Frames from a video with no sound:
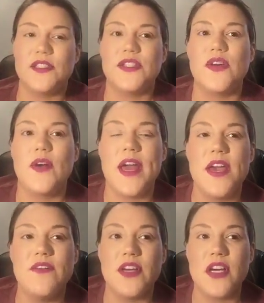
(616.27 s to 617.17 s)
So I
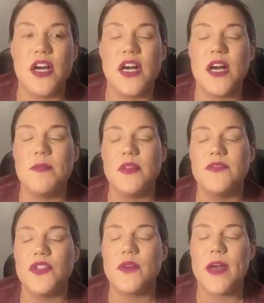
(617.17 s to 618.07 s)
have a couple of
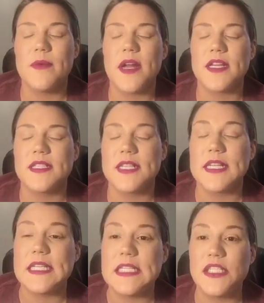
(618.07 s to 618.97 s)
new eye products that I
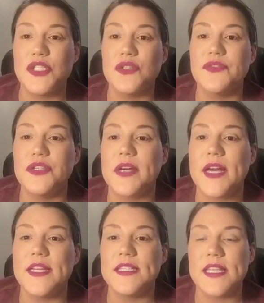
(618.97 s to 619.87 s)
need to do for you
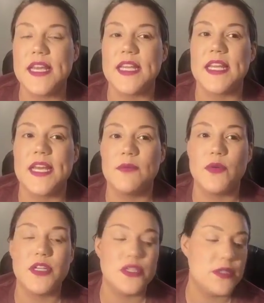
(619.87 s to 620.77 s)
guys, and I'm
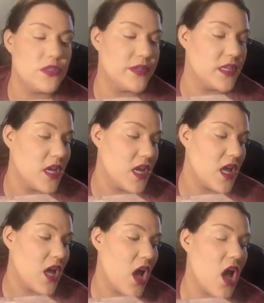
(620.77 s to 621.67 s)
going to be doing
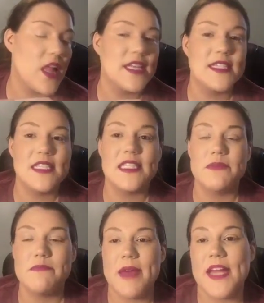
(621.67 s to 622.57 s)
All I See Is
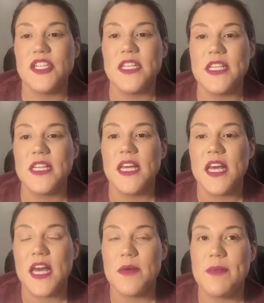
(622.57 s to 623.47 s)
Magic
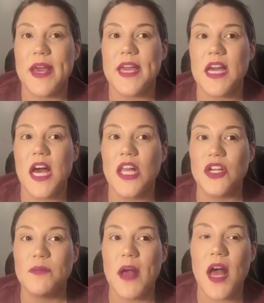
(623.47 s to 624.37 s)
by
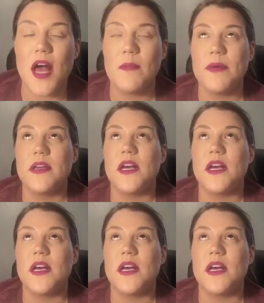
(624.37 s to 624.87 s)
Colourpop.